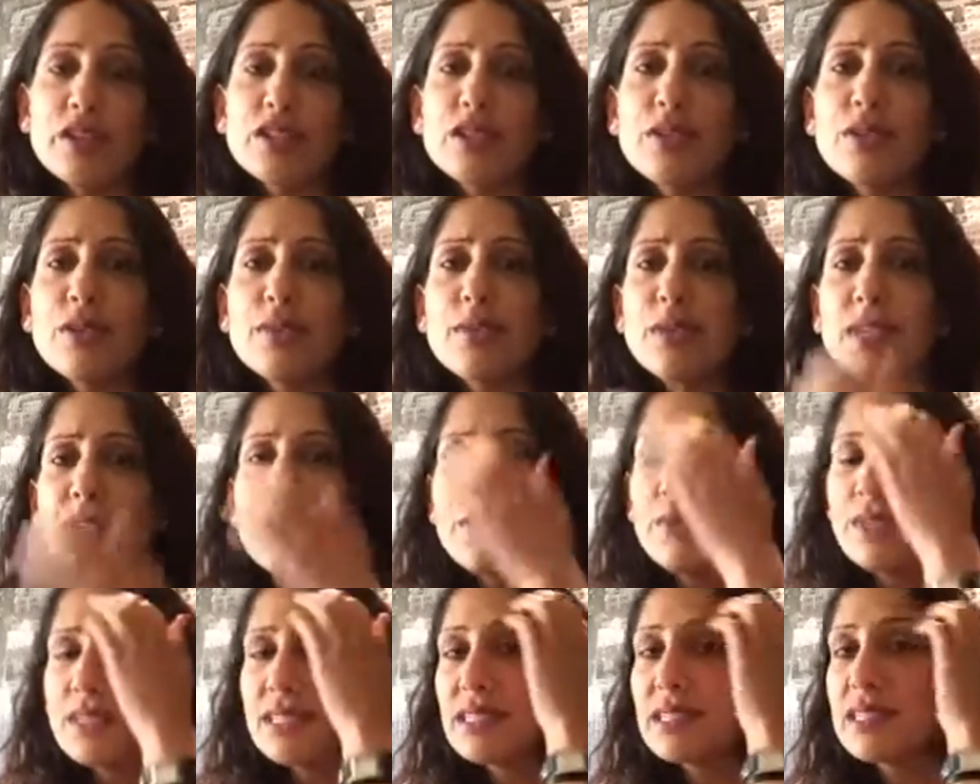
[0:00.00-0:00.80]
So the
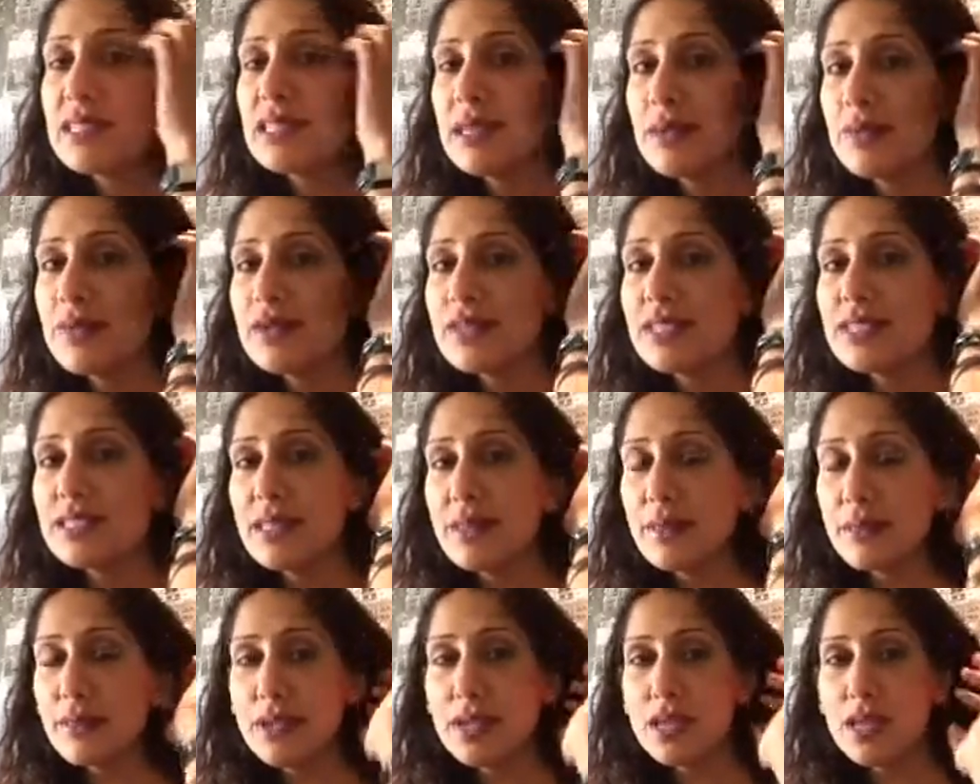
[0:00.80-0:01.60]
minute we sleep with
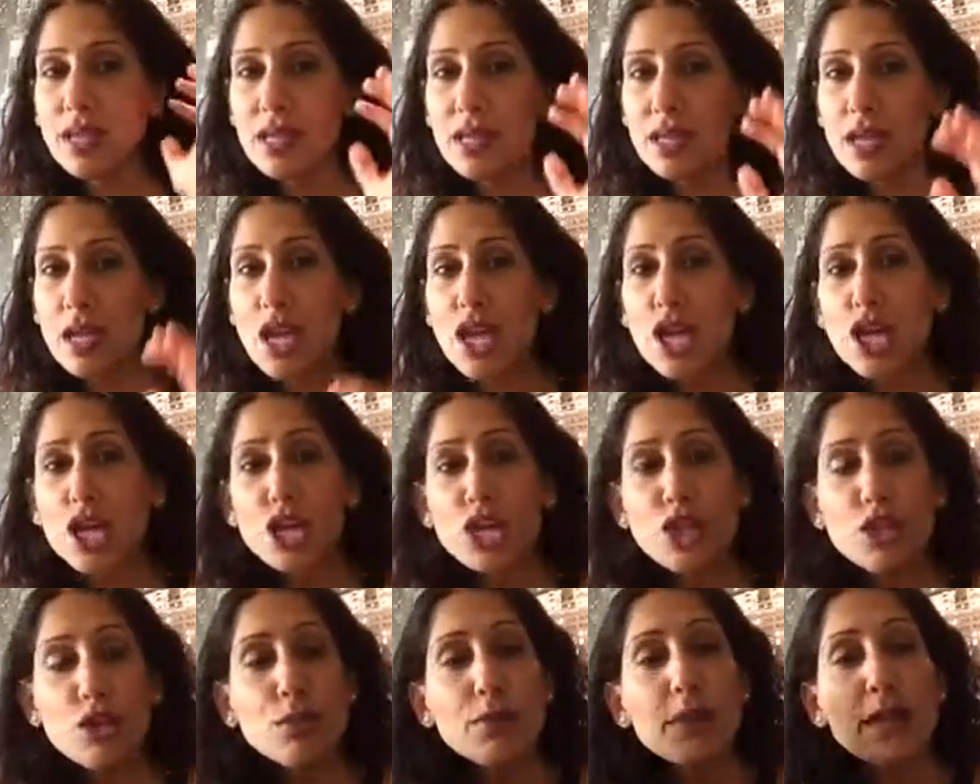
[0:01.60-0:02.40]
somebody,
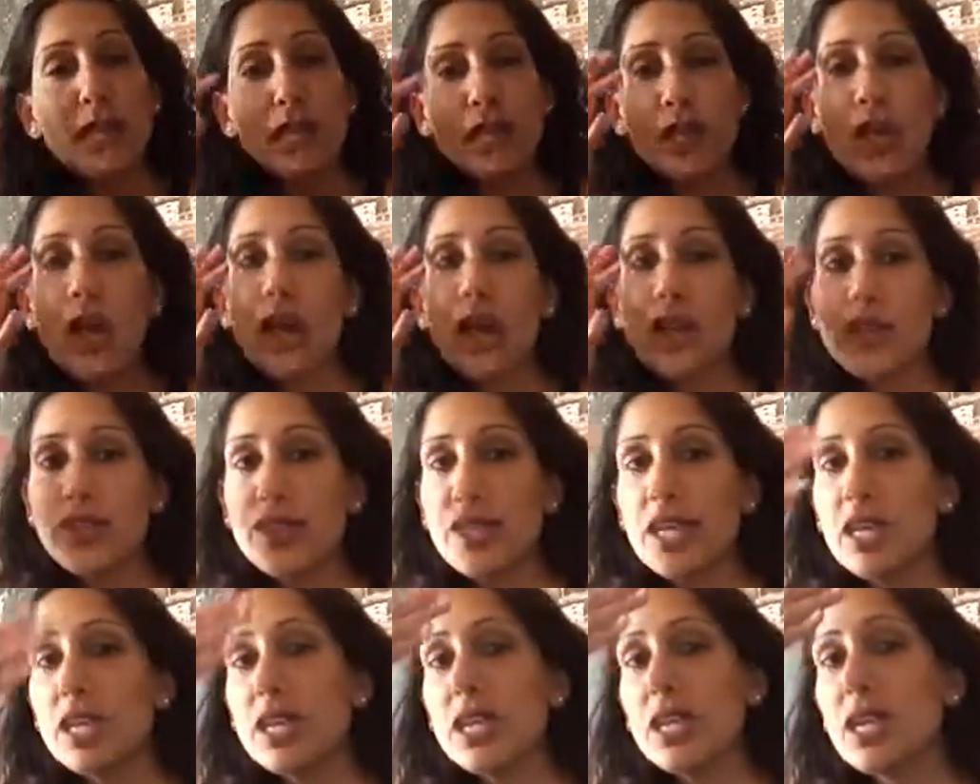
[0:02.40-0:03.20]
you may not
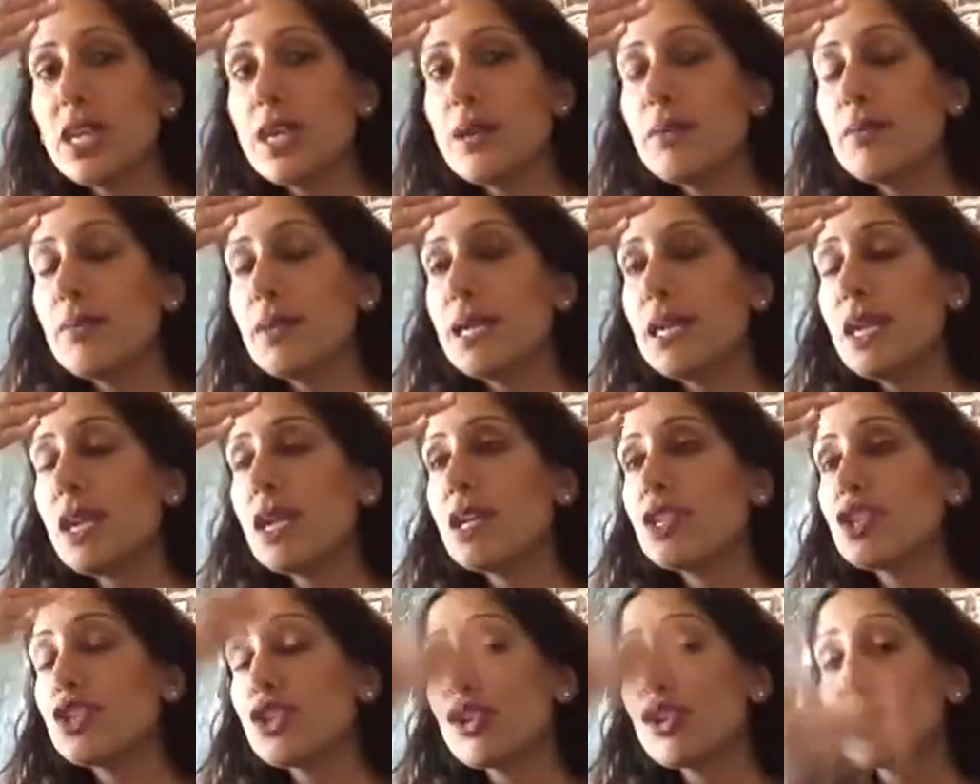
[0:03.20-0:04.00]
think it
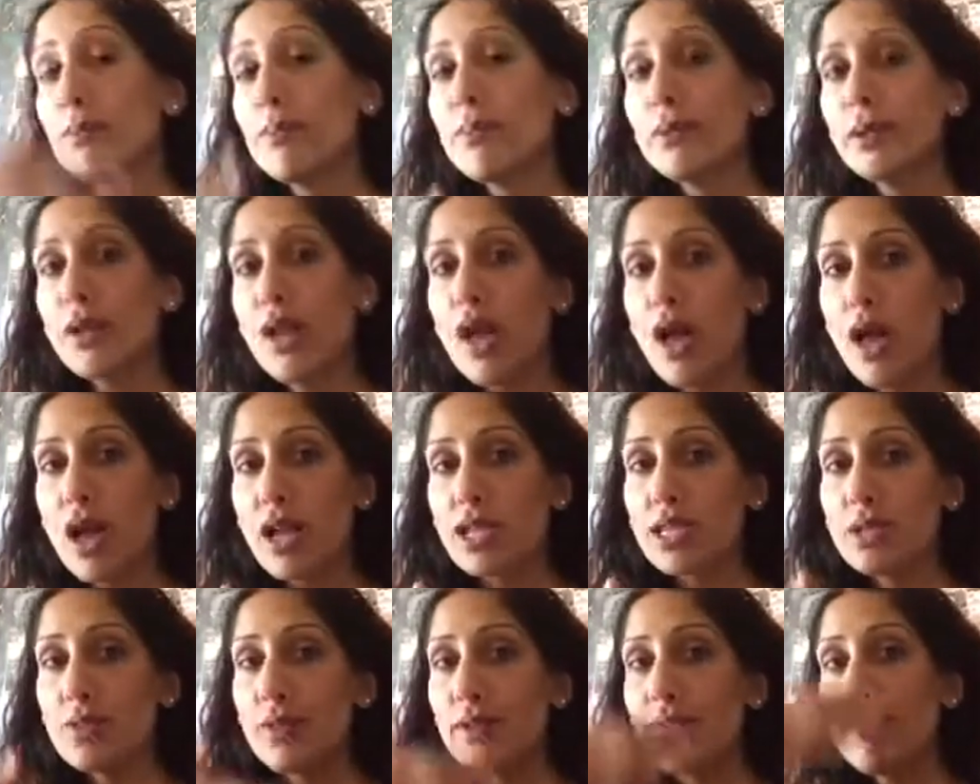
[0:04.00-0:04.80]
because you're blocked.